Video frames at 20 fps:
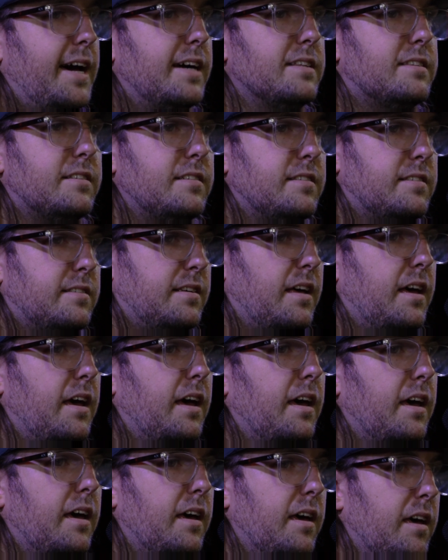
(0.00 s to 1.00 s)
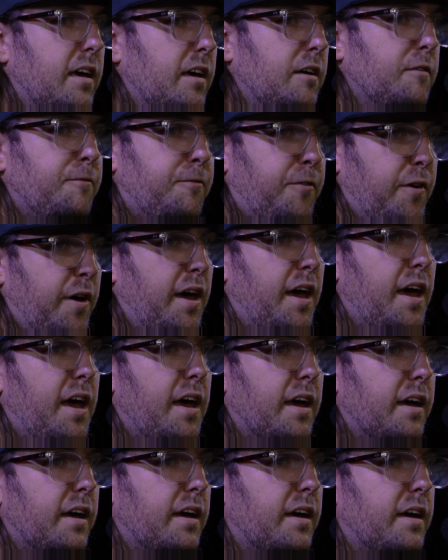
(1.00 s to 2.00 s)
Death to say
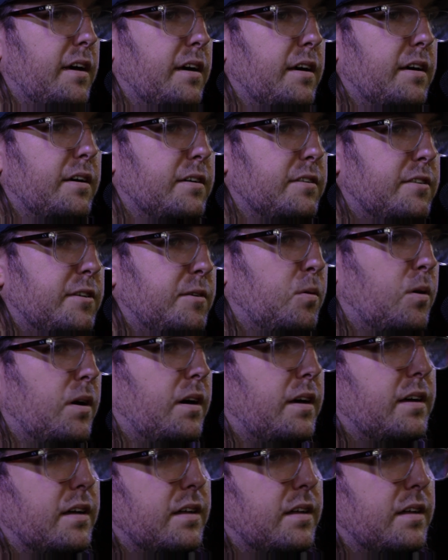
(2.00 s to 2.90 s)
fare thee